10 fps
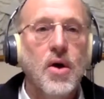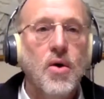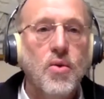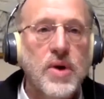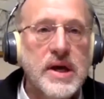
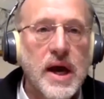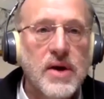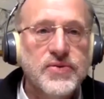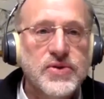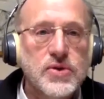We
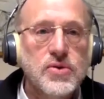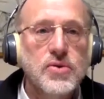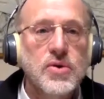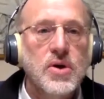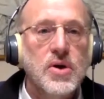have
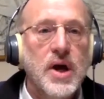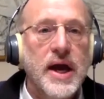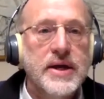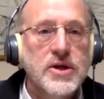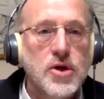to
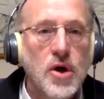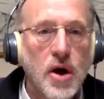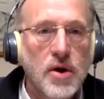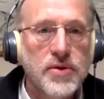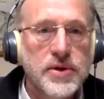
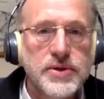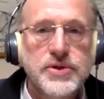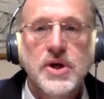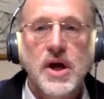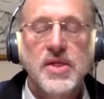
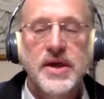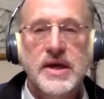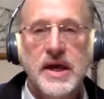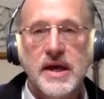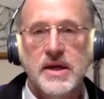encourage the
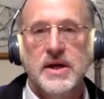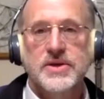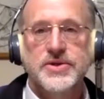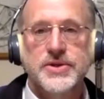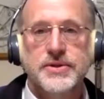
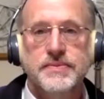chaos.